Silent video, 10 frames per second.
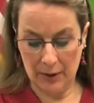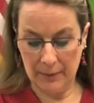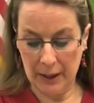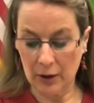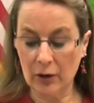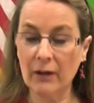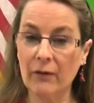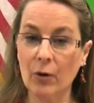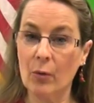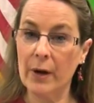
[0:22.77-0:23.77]
to me looking
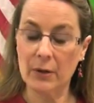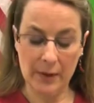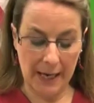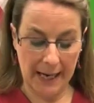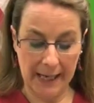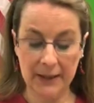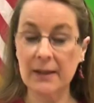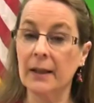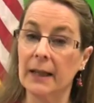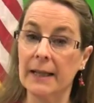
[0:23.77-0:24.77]
for a way to enhance
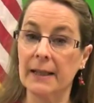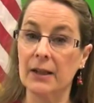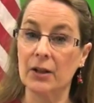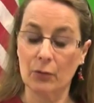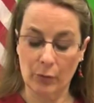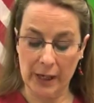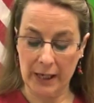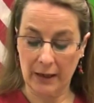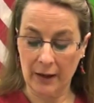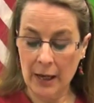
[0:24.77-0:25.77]
the lessons in
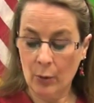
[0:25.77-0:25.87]
reading